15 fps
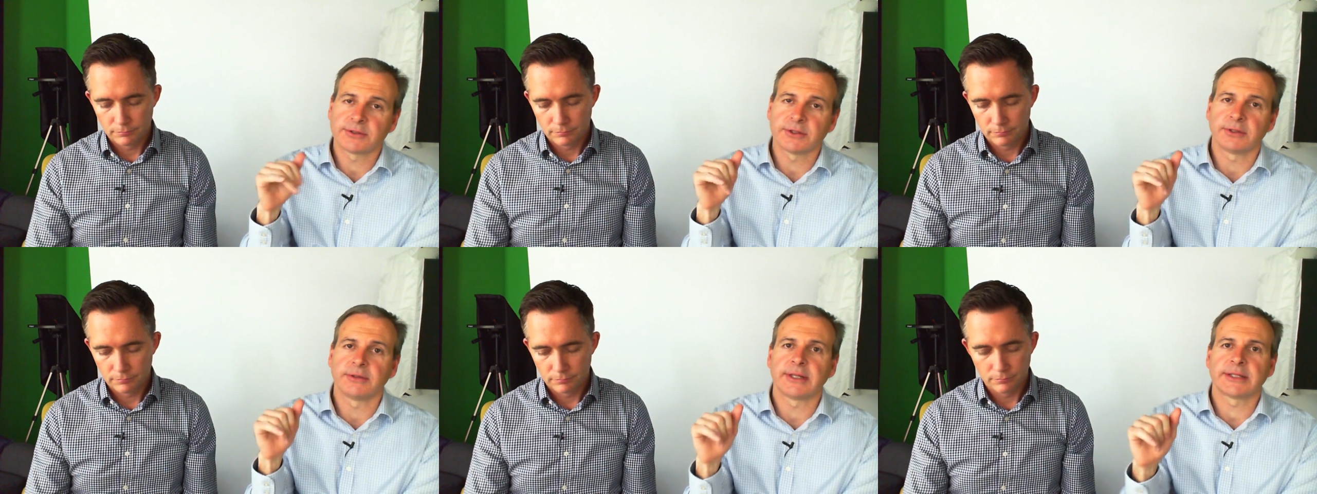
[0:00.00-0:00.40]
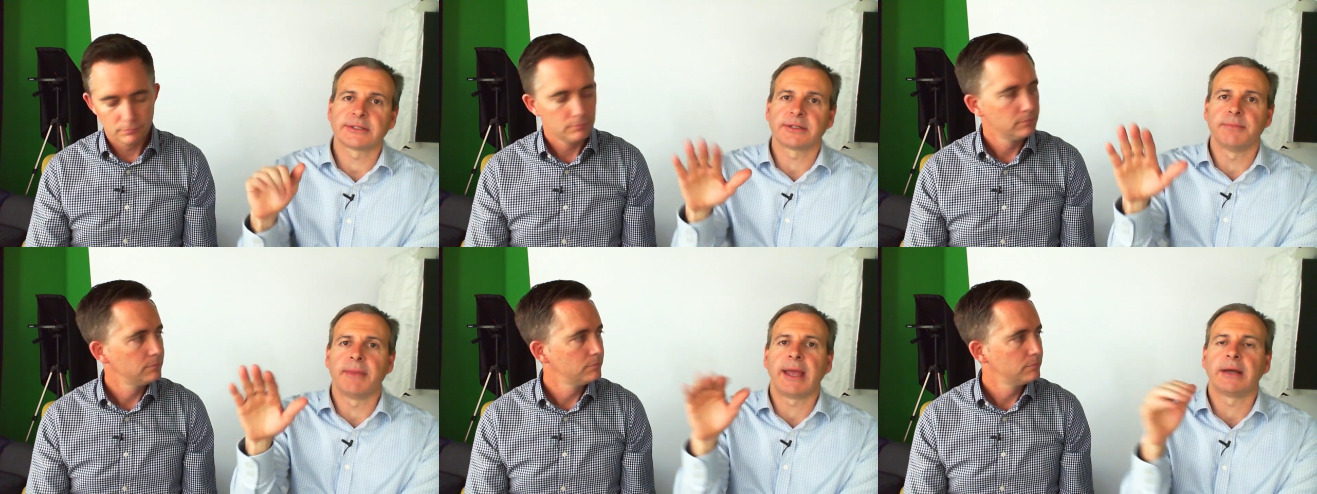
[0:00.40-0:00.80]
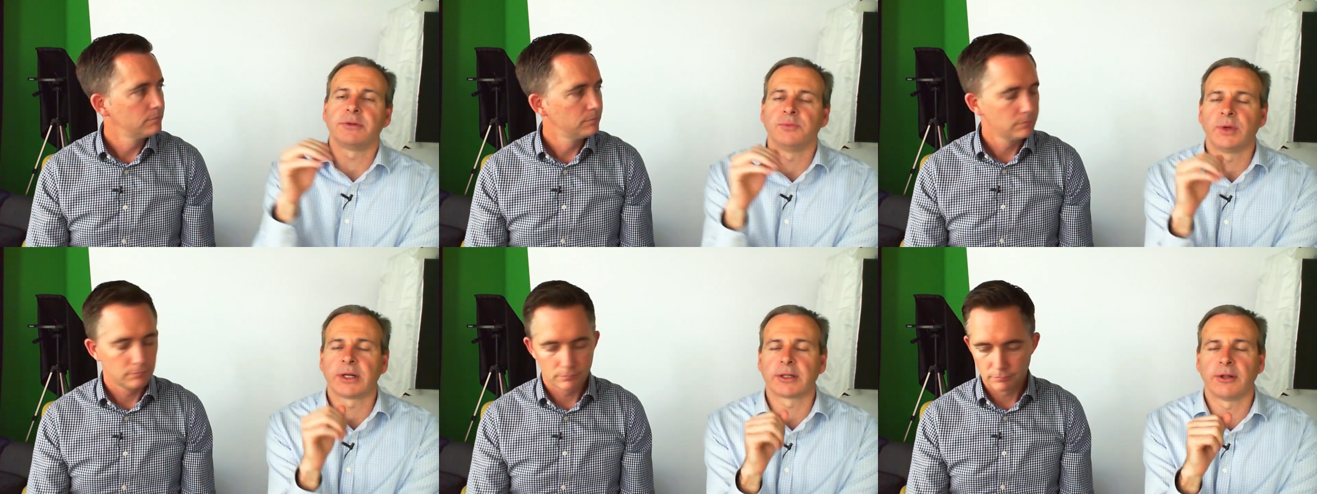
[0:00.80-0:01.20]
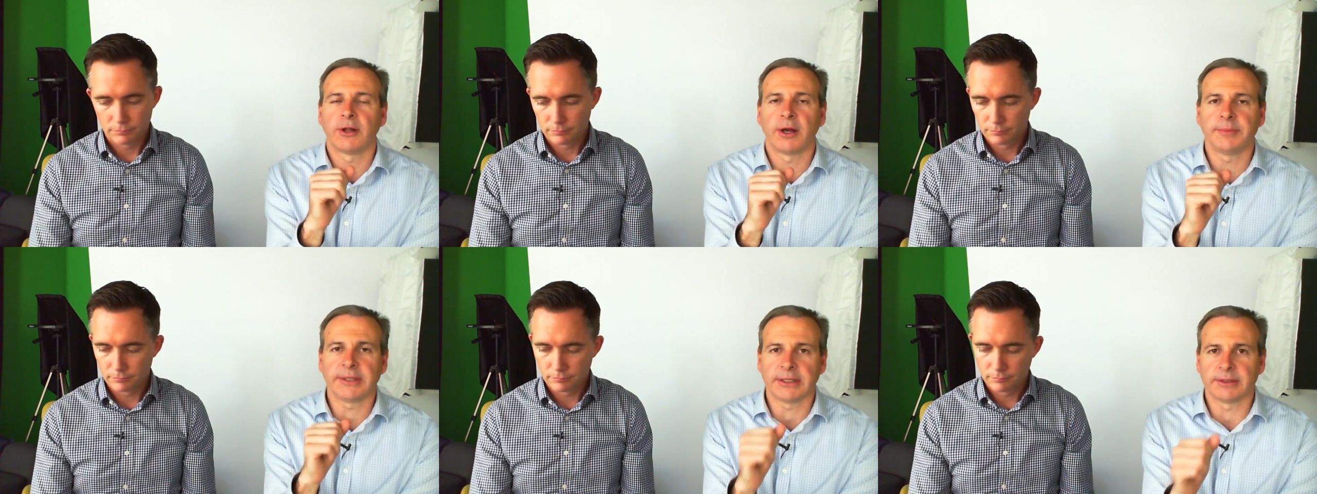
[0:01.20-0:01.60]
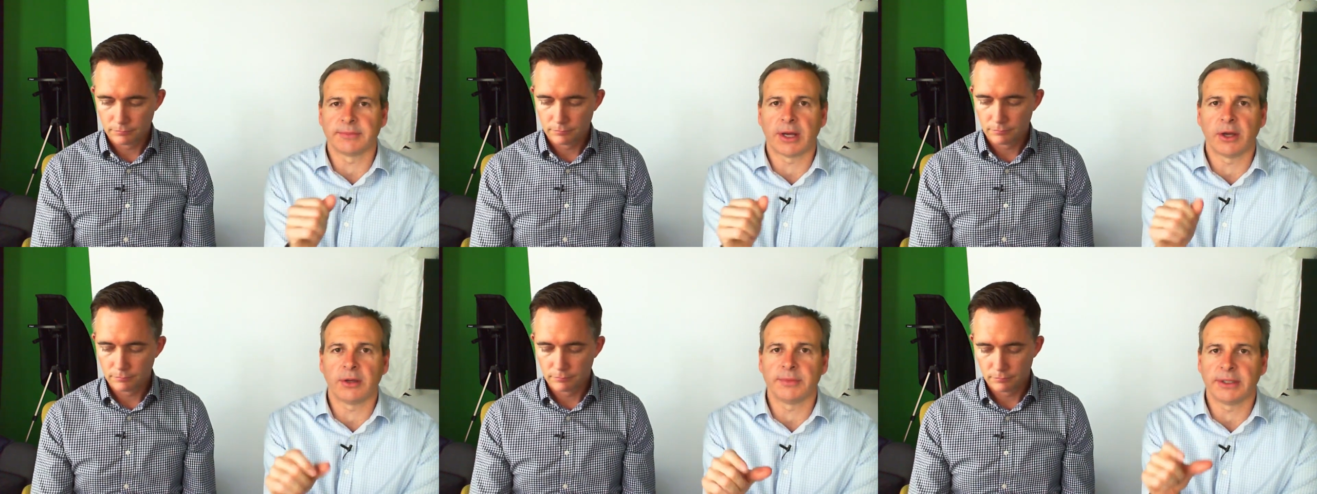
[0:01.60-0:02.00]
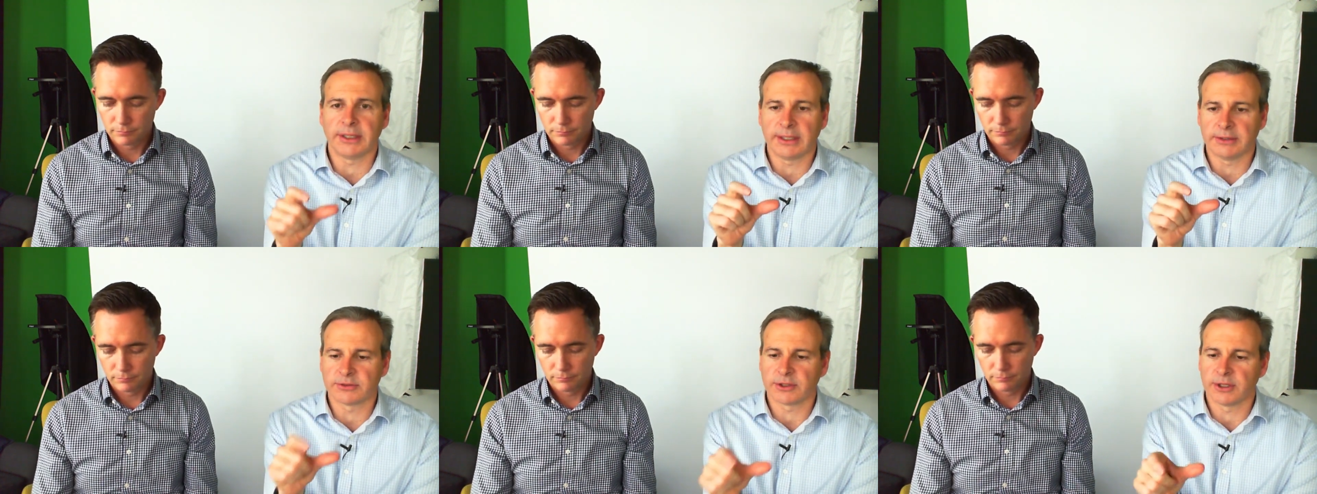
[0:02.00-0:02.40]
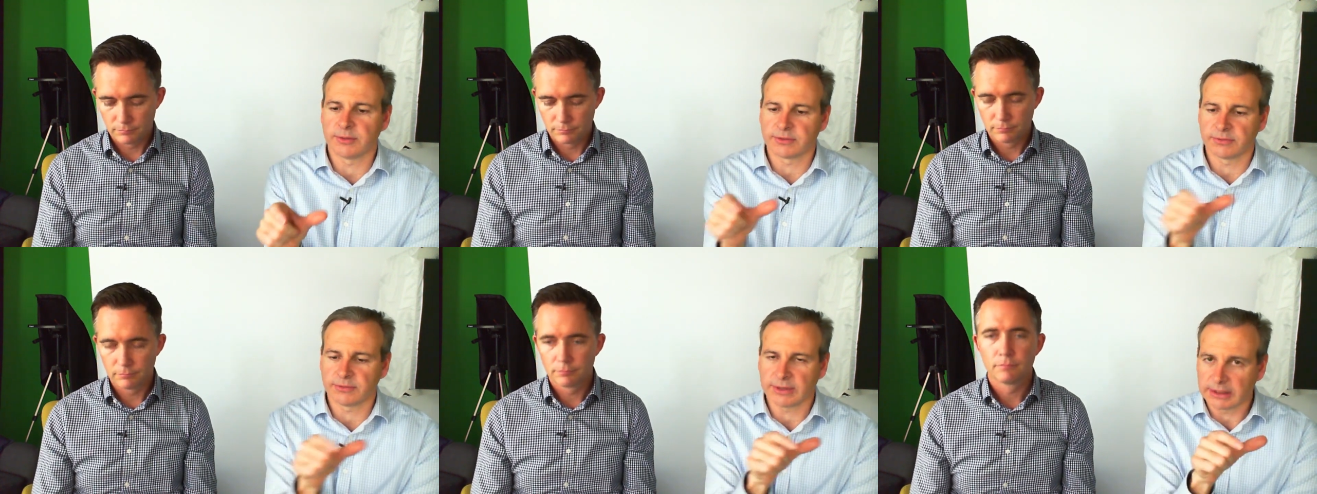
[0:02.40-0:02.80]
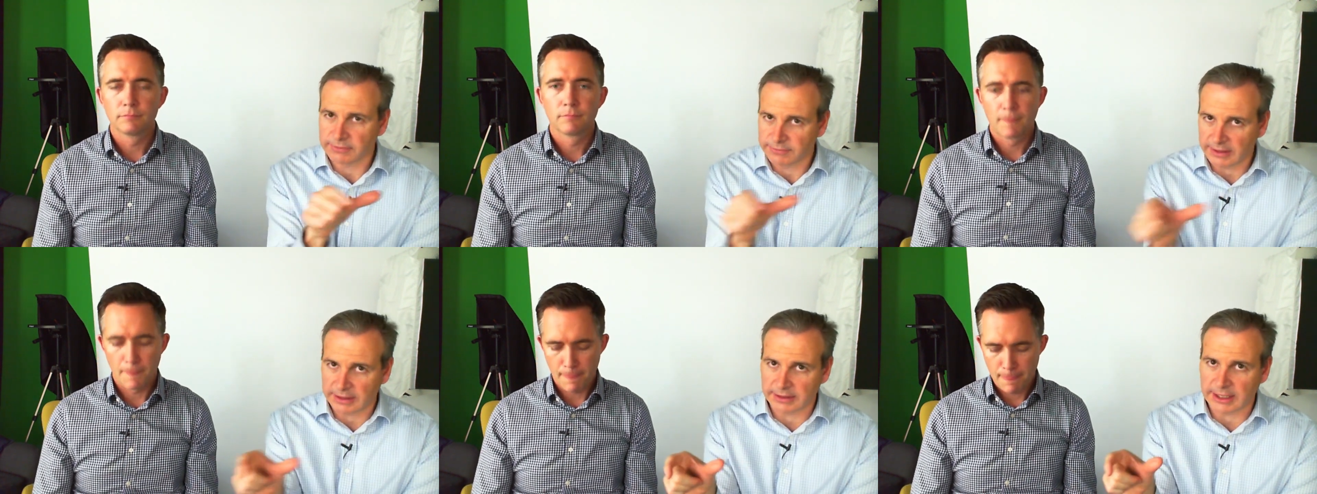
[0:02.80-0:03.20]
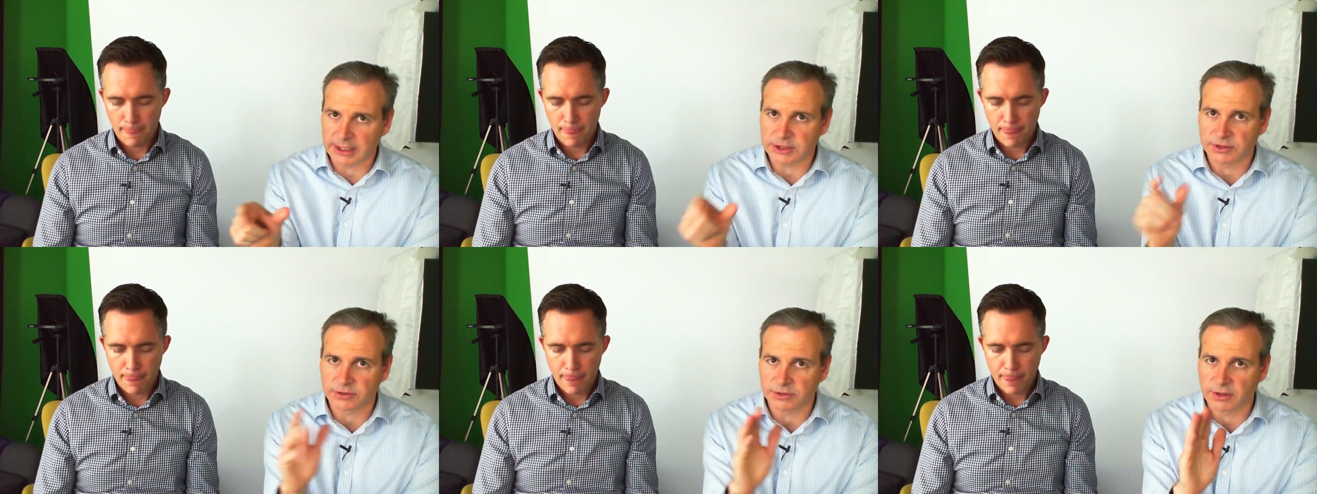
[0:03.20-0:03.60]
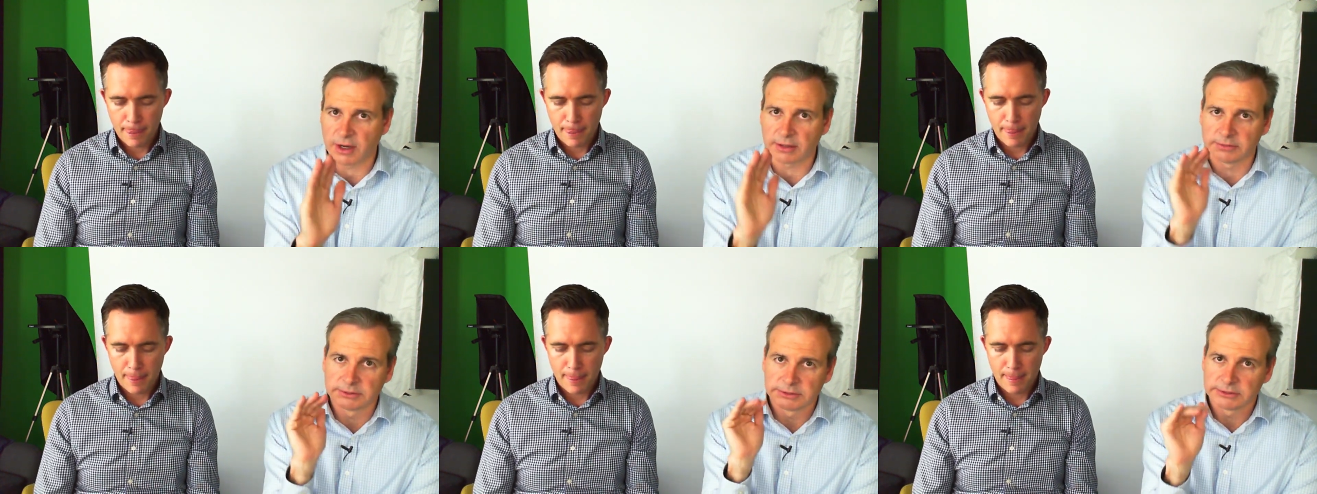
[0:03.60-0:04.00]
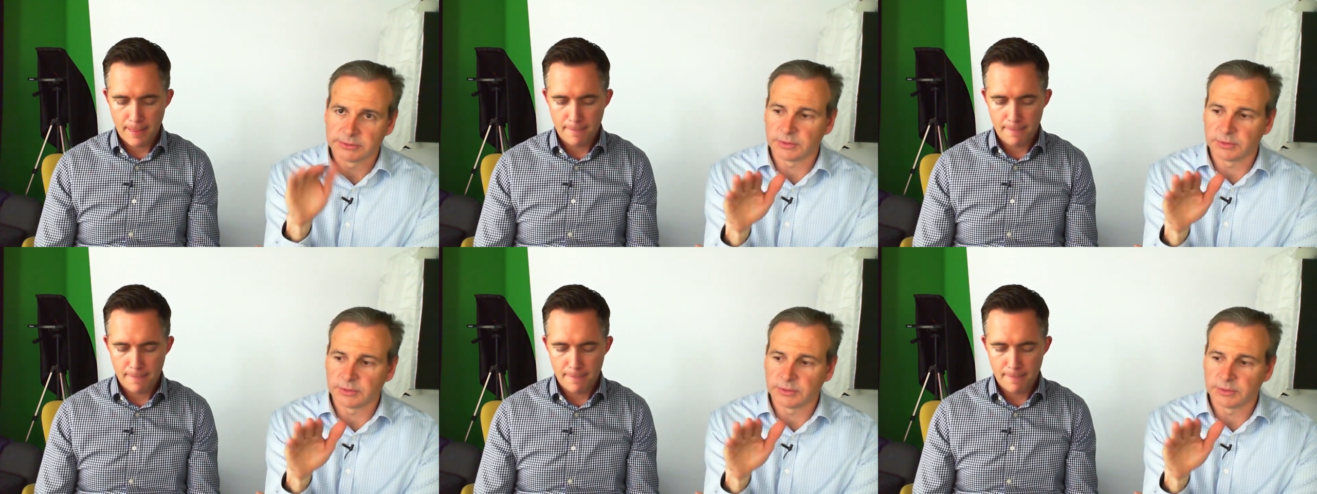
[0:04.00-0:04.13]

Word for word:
Speaker 1: that's the that's the mountain we're climbing at the moment in terms of get the foundations right.